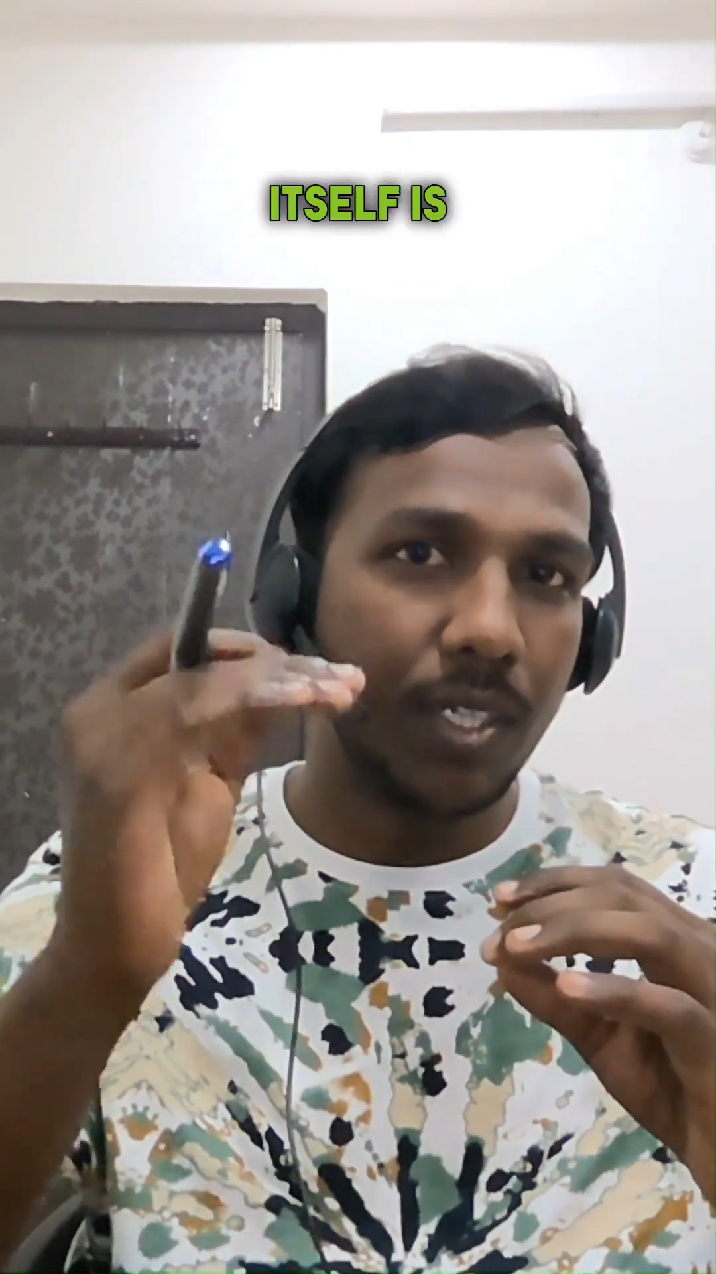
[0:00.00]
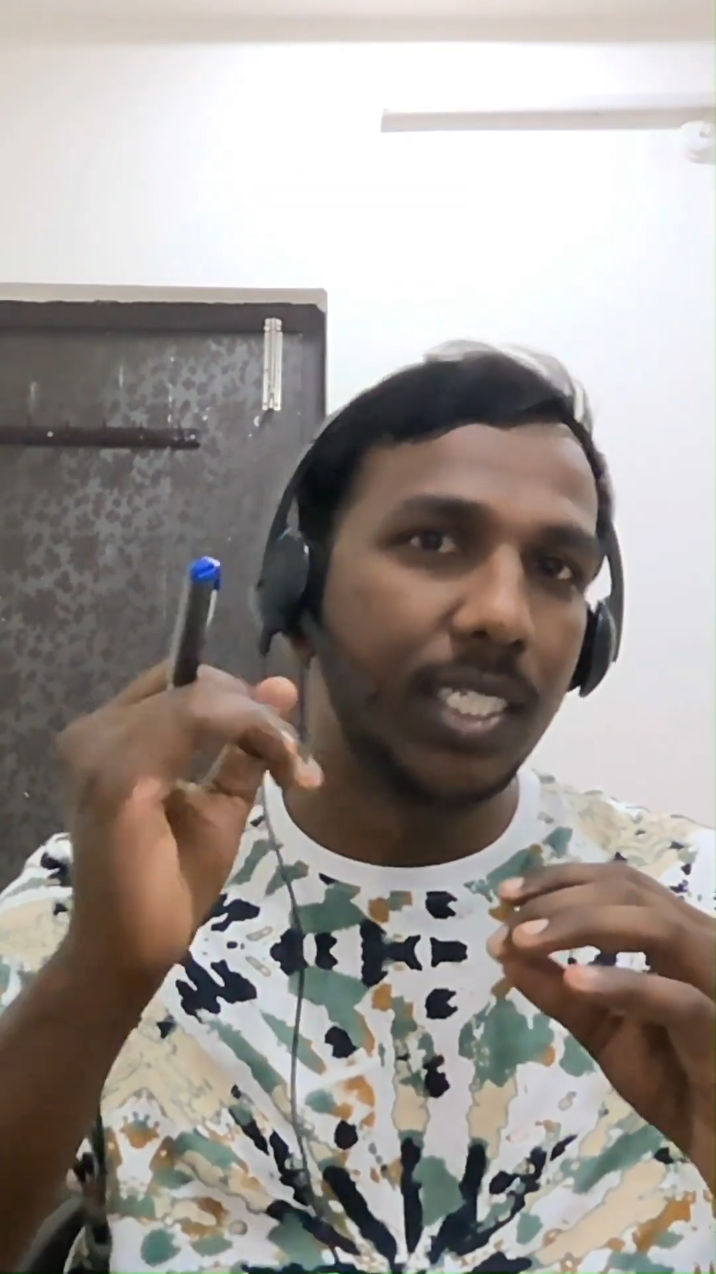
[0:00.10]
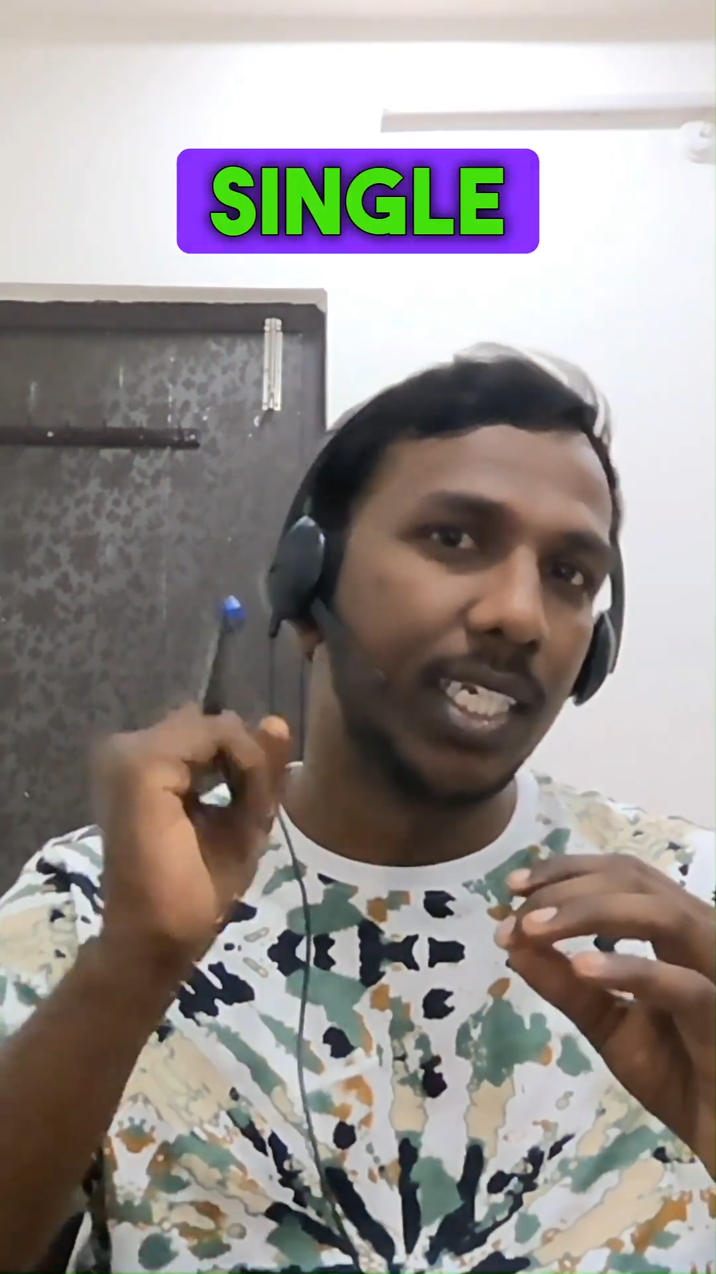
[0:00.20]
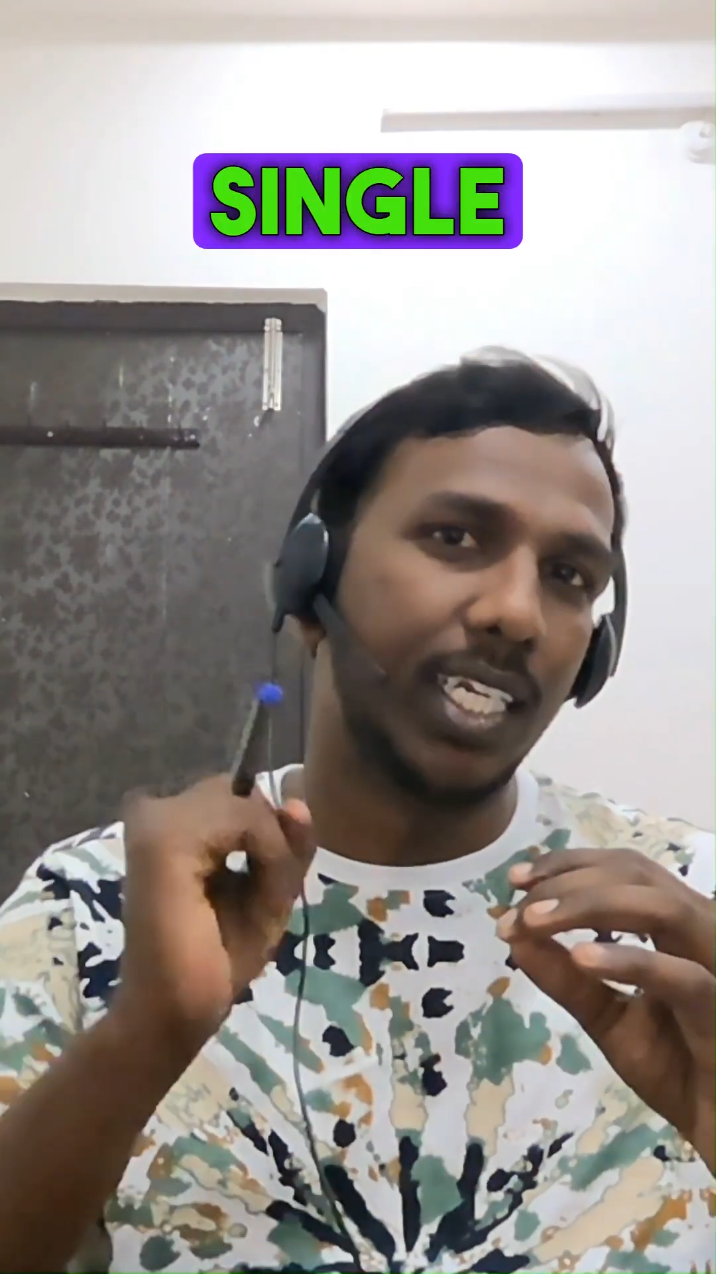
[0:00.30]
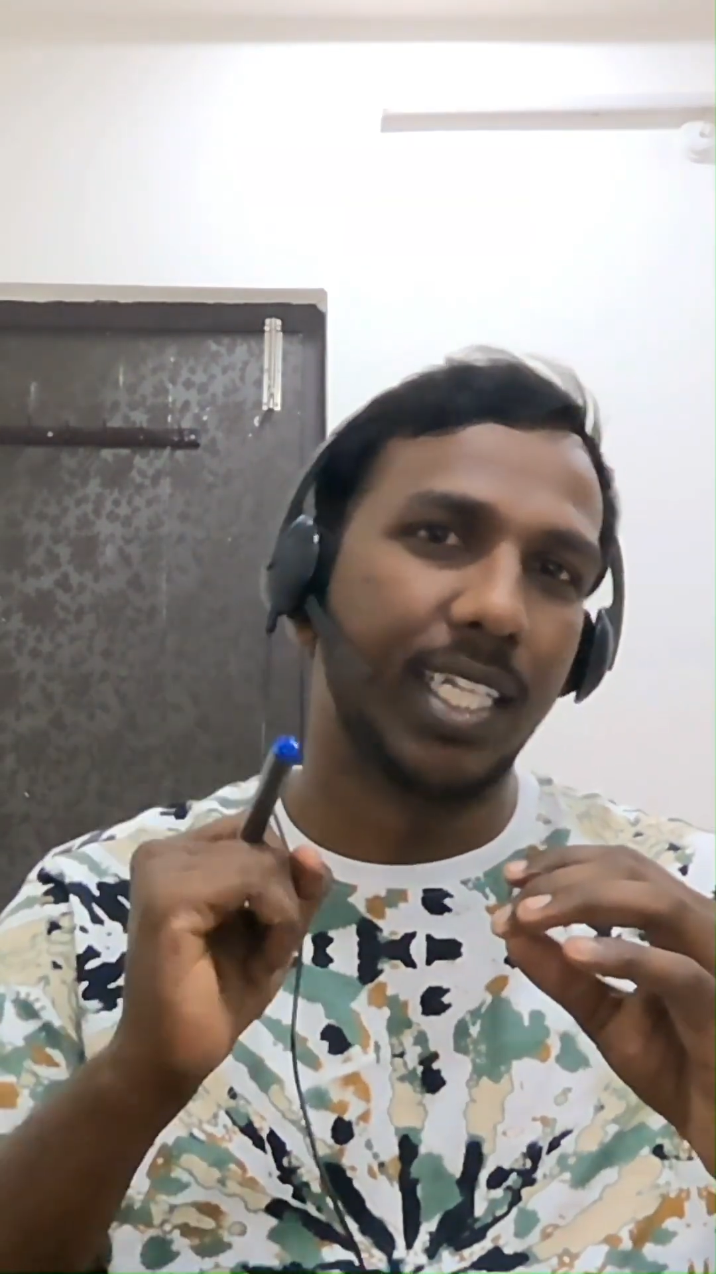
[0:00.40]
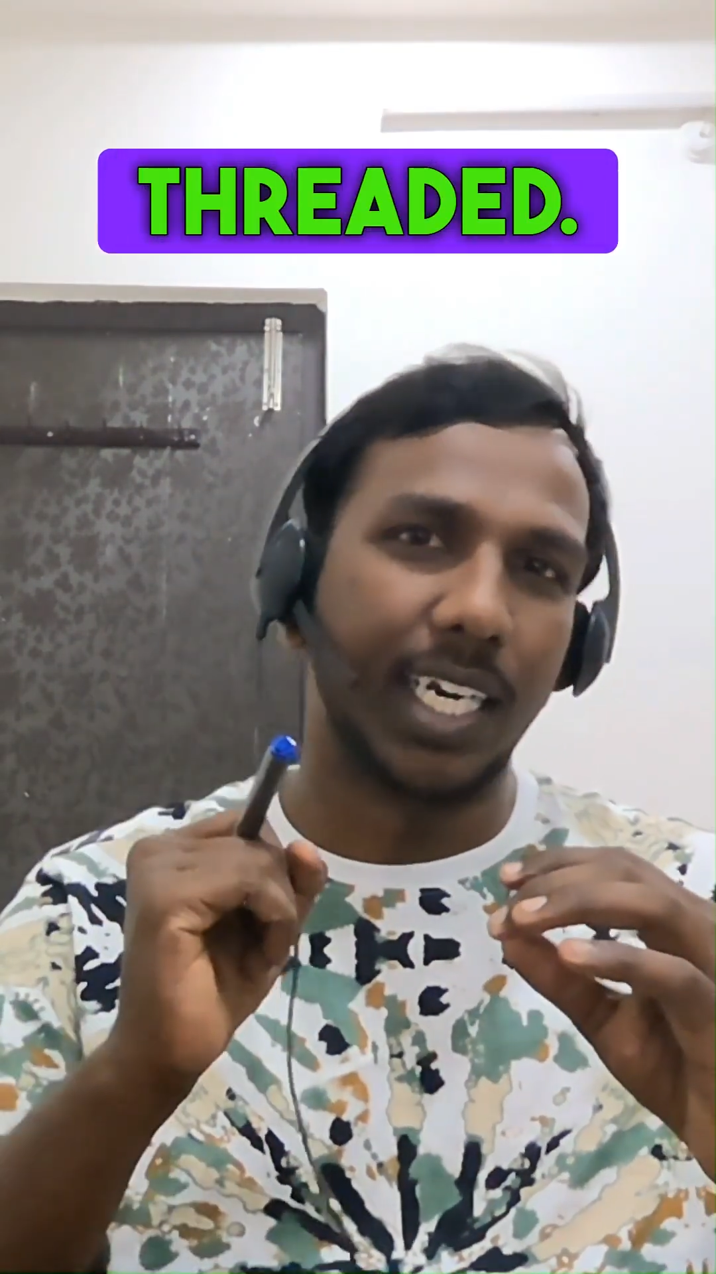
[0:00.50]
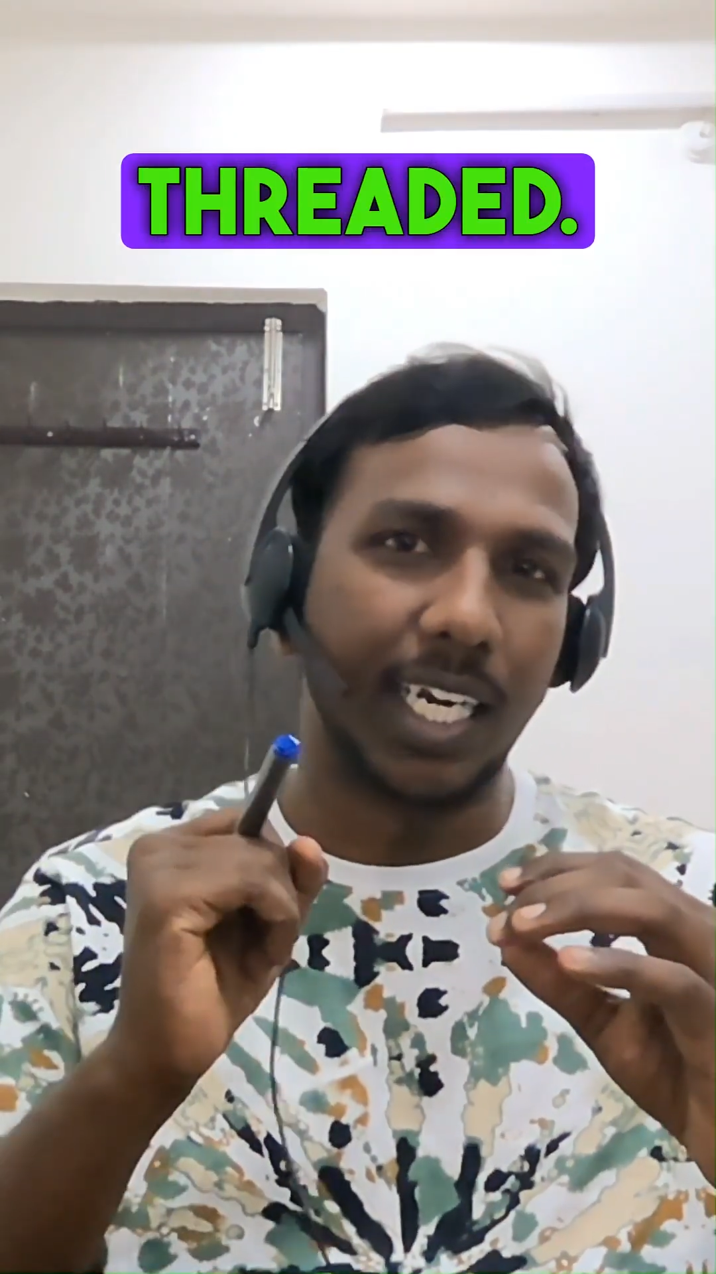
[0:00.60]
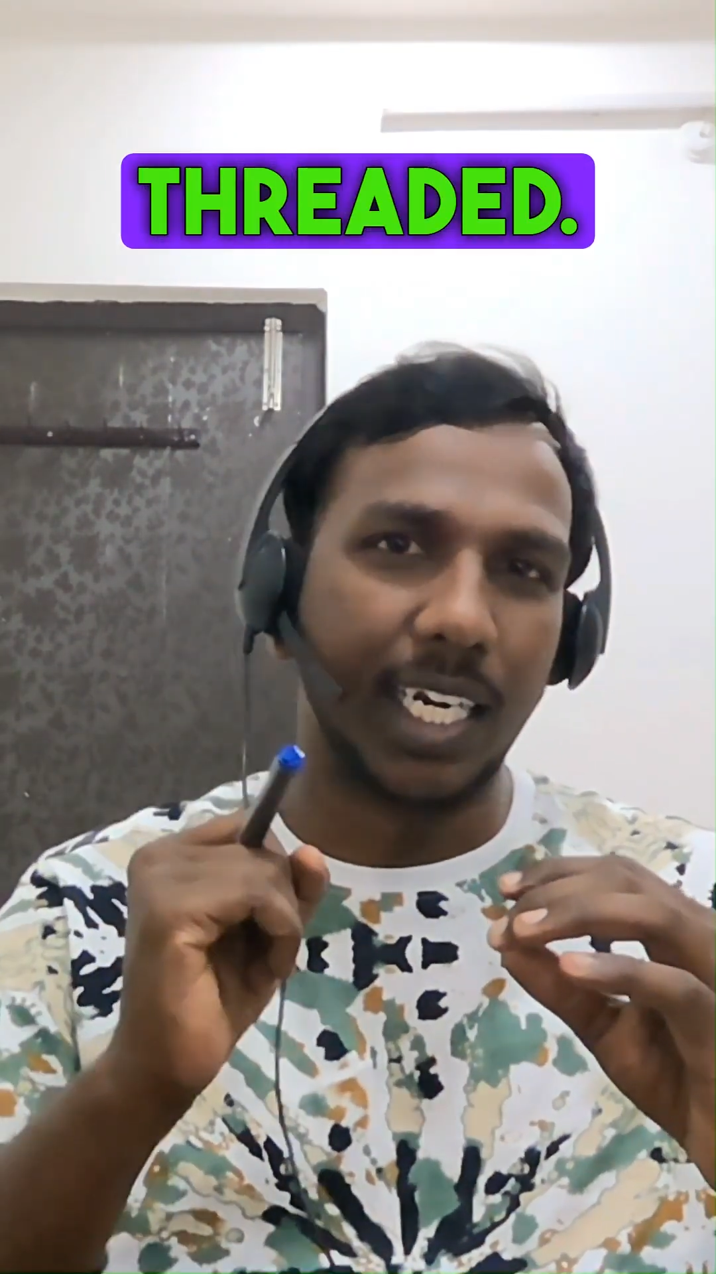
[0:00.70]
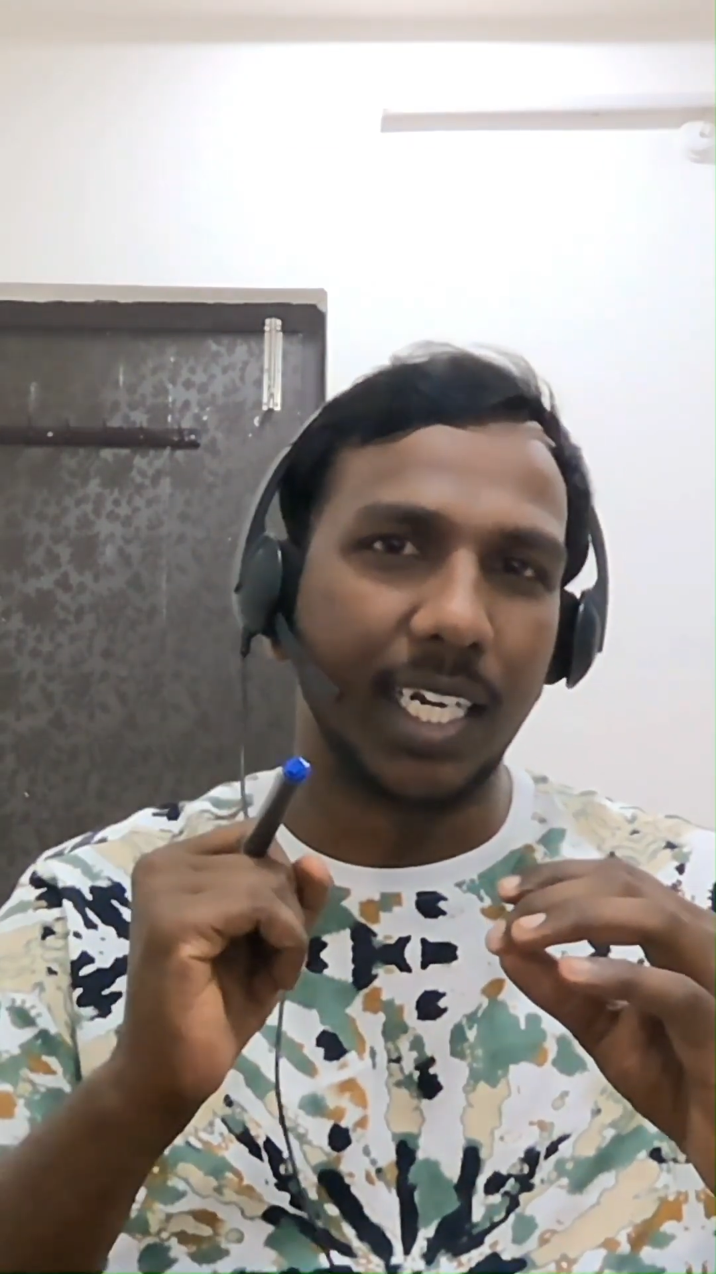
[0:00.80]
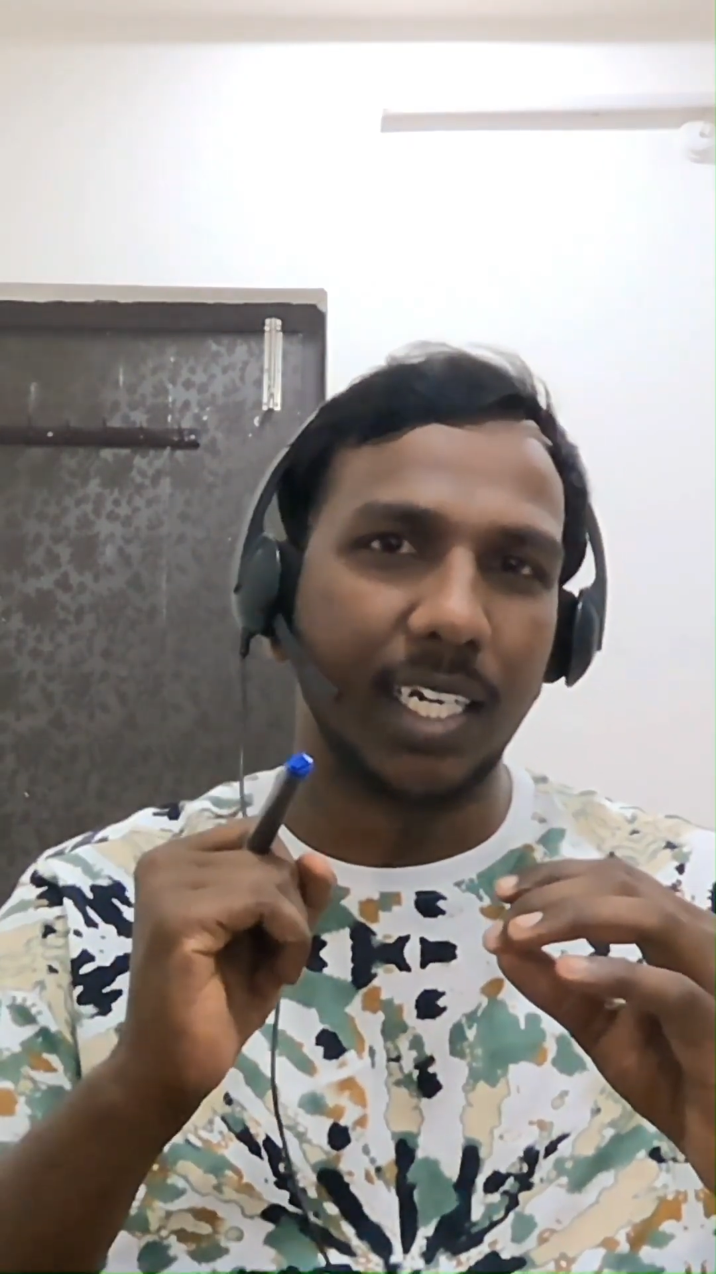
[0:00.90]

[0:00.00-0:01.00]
single threaded.